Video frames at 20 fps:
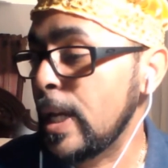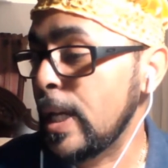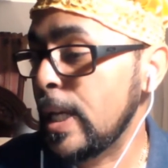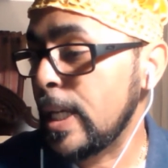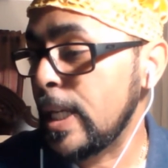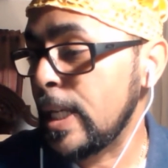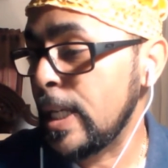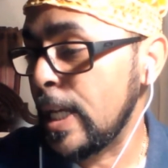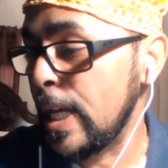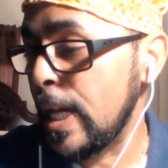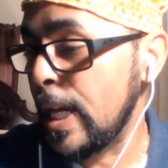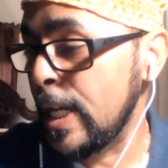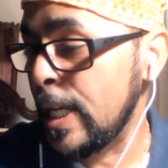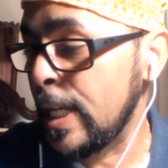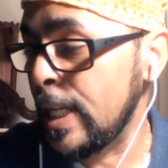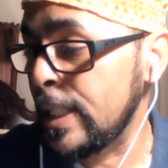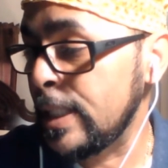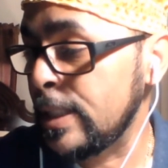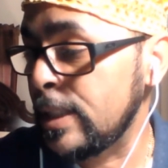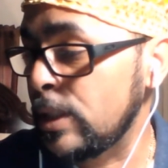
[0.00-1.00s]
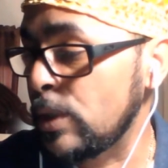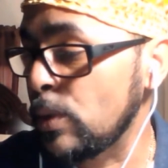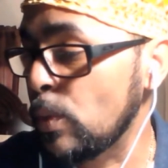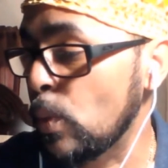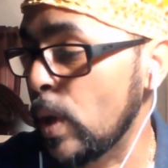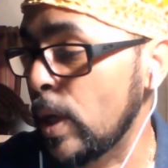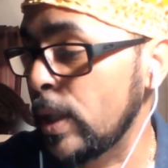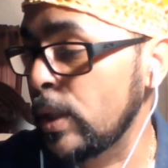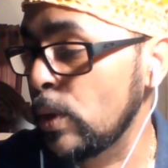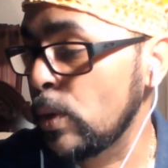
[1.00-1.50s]
He is the
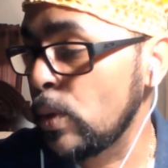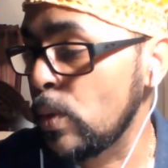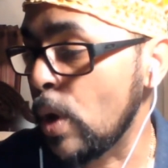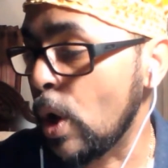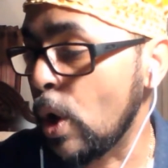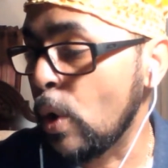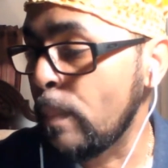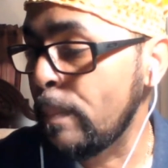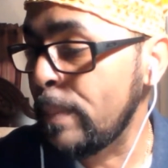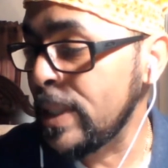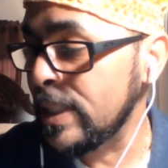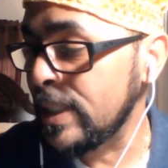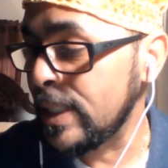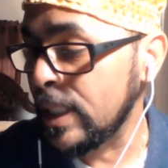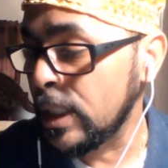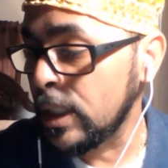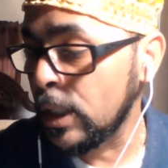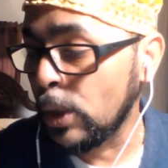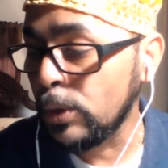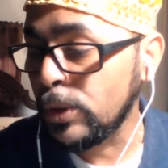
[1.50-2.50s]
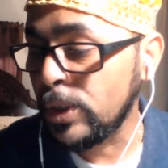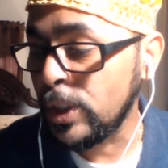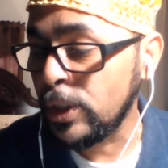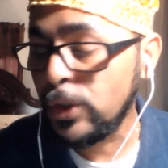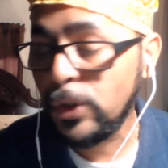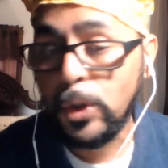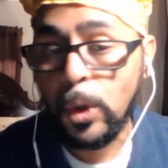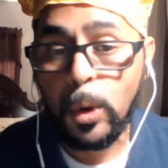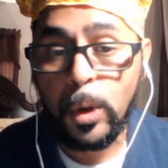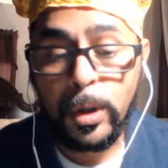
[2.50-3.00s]
one who opens and closes
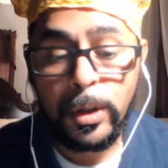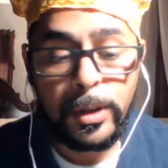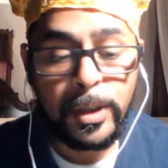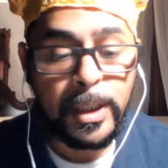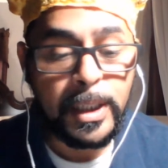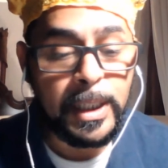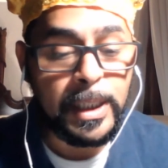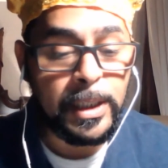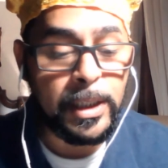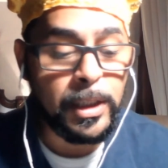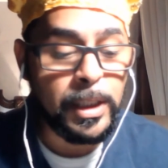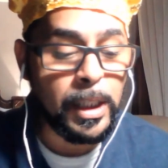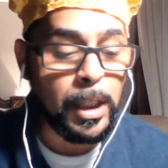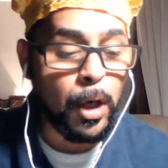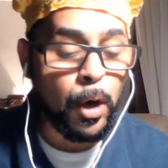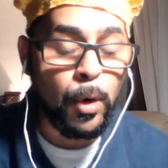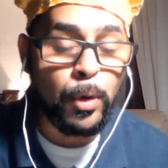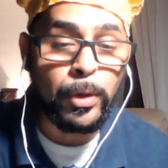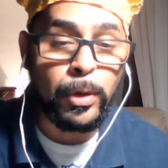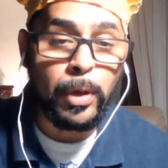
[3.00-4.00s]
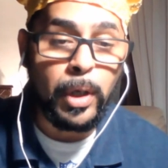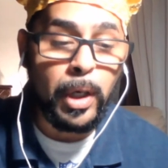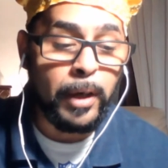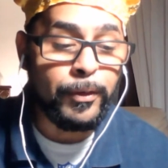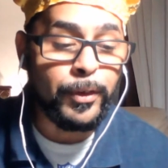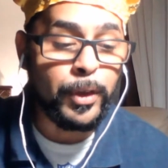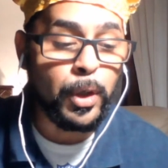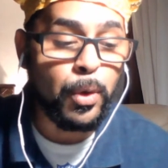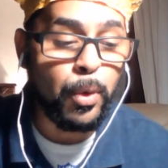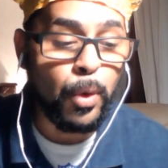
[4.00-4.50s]
doors. He's the owner of
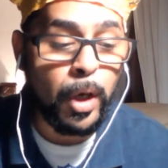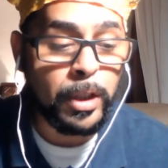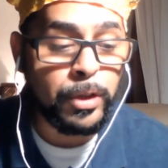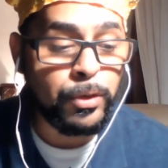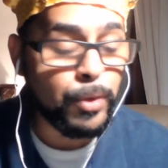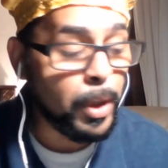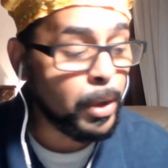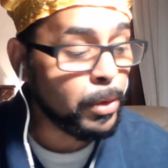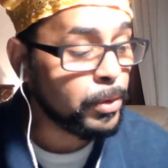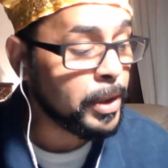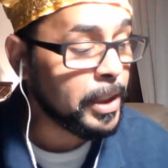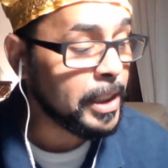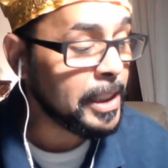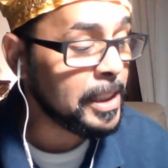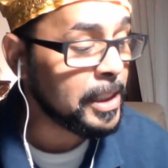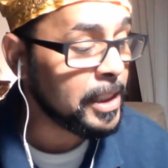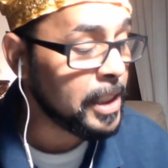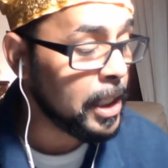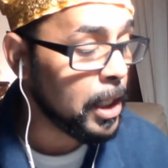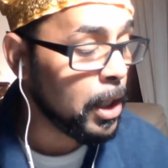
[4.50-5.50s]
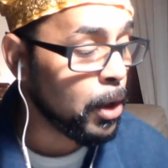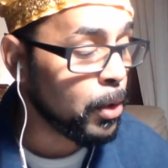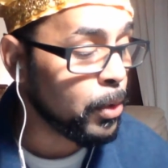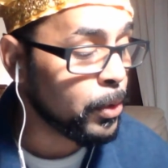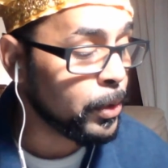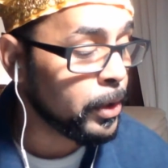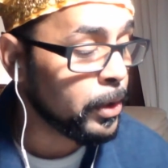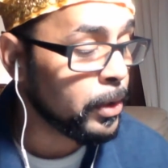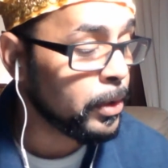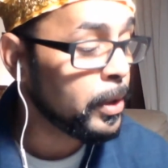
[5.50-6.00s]
the crossroads. He's the
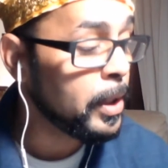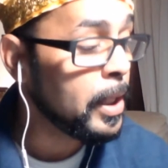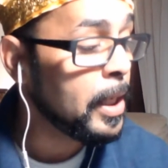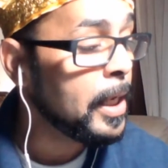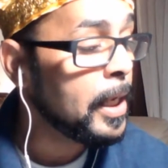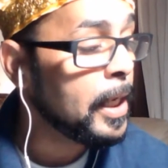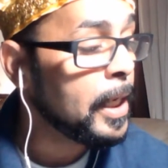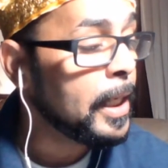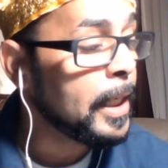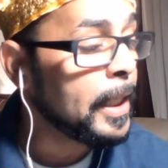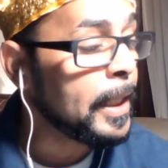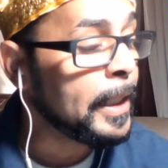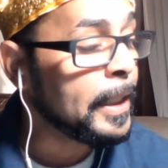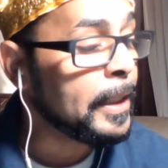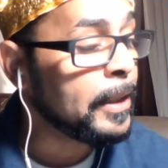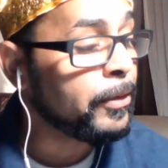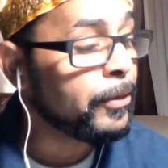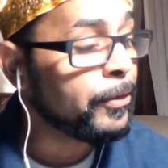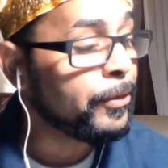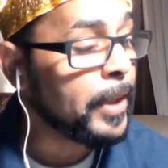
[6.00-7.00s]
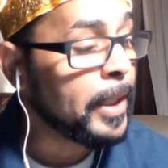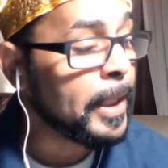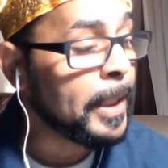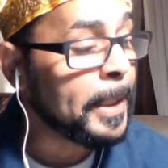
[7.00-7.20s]
owner of